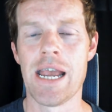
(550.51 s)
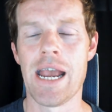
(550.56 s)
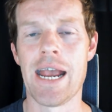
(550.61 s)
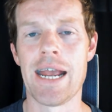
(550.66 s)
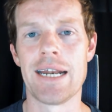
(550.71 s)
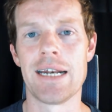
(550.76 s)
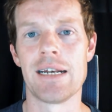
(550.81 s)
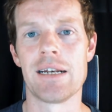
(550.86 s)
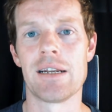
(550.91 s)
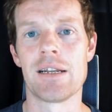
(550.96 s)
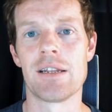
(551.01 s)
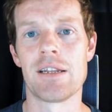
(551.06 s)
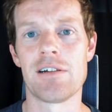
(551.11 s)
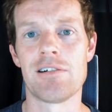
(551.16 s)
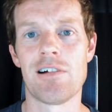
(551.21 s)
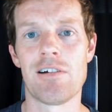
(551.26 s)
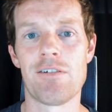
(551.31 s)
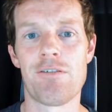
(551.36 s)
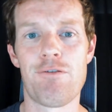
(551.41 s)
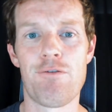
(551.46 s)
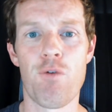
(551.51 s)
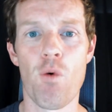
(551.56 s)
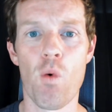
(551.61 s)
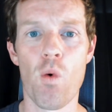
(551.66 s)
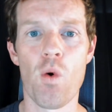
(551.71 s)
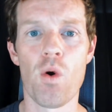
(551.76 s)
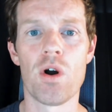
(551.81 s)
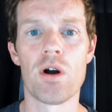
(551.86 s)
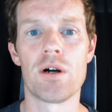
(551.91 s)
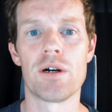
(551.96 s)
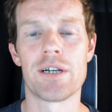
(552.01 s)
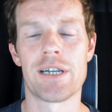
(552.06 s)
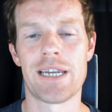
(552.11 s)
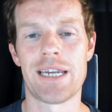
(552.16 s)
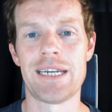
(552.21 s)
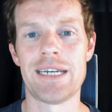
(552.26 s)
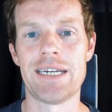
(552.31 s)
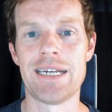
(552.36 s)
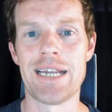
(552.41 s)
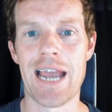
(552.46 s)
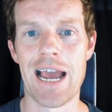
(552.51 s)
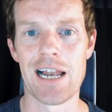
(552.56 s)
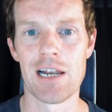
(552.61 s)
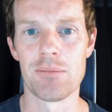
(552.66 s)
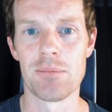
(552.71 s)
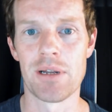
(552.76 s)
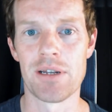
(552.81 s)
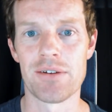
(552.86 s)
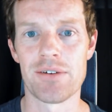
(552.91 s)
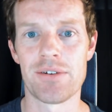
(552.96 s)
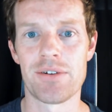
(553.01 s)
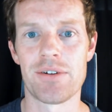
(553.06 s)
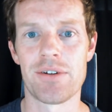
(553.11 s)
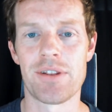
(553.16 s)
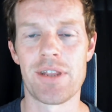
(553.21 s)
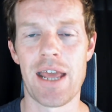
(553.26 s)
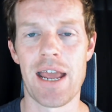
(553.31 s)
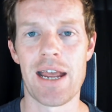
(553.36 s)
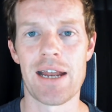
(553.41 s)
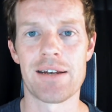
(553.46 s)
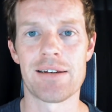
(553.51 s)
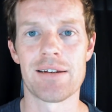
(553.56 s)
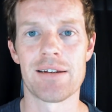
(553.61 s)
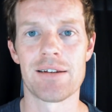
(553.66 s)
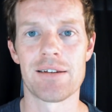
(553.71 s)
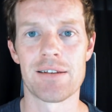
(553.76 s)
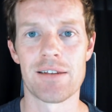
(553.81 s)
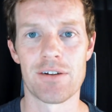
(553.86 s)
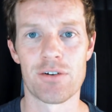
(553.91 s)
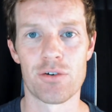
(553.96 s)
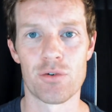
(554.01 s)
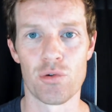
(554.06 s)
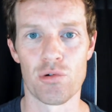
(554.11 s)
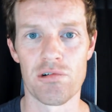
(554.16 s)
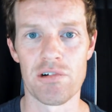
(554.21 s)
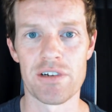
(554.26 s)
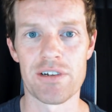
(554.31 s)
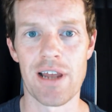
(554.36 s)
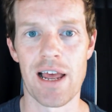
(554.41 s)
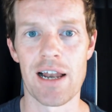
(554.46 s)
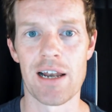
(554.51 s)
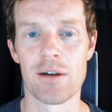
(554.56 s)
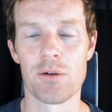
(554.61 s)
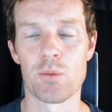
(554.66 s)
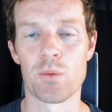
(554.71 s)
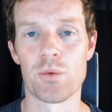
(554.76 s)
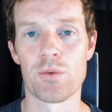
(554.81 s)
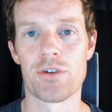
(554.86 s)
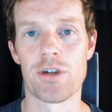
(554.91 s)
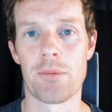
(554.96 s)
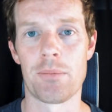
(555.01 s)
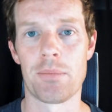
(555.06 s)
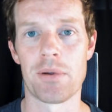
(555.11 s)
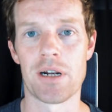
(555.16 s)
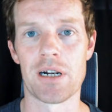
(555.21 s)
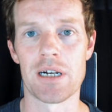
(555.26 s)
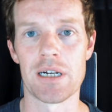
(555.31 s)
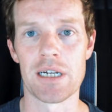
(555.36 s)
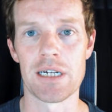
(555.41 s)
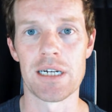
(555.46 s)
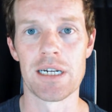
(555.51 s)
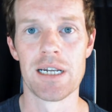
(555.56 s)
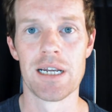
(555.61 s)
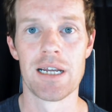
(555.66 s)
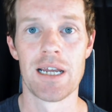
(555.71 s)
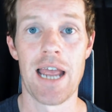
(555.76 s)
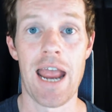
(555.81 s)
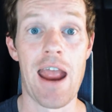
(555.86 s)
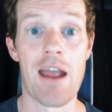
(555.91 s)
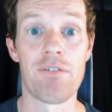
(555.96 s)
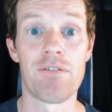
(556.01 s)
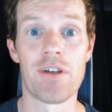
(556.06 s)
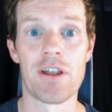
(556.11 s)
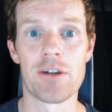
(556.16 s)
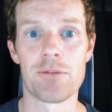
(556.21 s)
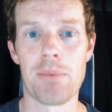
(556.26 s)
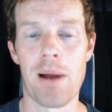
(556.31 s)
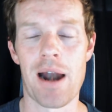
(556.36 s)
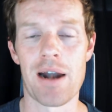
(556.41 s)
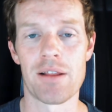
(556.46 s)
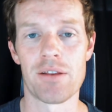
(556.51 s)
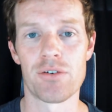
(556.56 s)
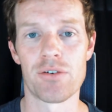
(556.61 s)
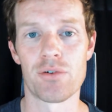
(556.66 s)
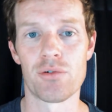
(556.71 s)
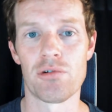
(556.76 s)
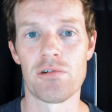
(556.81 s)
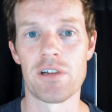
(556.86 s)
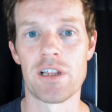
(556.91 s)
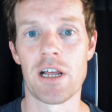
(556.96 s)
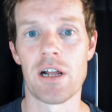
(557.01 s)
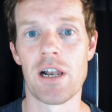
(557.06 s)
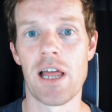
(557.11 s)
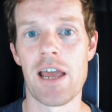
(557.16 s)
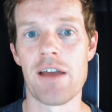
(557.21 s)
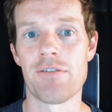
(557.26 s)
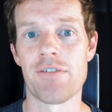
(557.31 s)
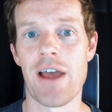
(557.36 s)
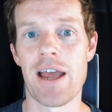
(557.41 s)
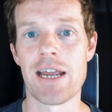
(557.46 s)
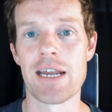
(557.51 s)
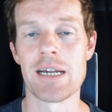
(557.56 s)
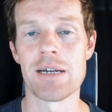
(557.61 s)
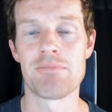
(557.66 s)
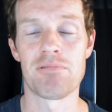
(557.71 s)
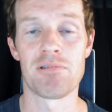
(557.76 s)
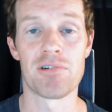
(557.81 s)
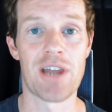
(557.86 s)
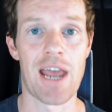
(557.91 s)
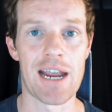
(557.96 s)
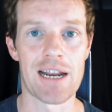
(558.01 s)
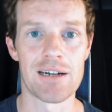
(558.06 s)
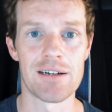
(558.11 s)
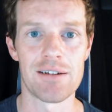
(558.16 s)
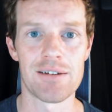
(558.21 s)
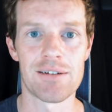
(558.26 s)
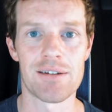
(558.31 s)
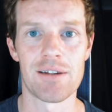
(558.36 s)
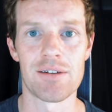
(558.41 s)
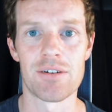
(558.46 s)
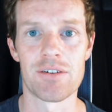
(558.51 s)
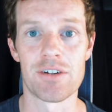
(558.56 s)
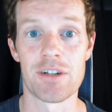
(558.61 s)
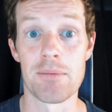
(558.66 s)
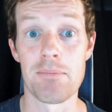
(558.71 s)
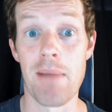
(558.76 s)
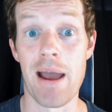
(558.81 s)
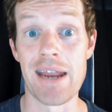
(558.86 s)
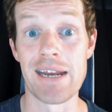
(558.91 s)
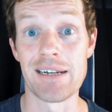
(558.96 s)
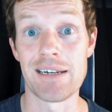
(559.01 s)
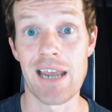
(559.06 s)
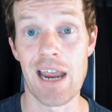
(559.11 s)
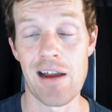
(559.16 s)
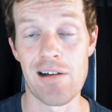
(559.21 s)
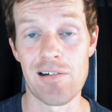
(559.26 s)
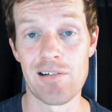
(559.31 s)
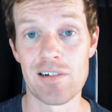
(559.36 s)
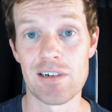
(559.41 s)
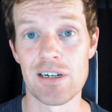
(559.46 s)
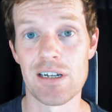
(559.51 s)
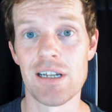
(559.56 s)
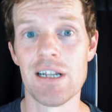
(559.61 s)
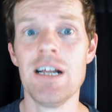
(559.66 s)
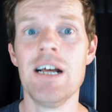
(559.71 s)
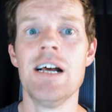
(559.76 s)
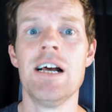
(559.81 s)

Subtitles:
And there are 4 key elements that the storyteller will typically have as part of the story. They'll have a protagonist. This is the main character.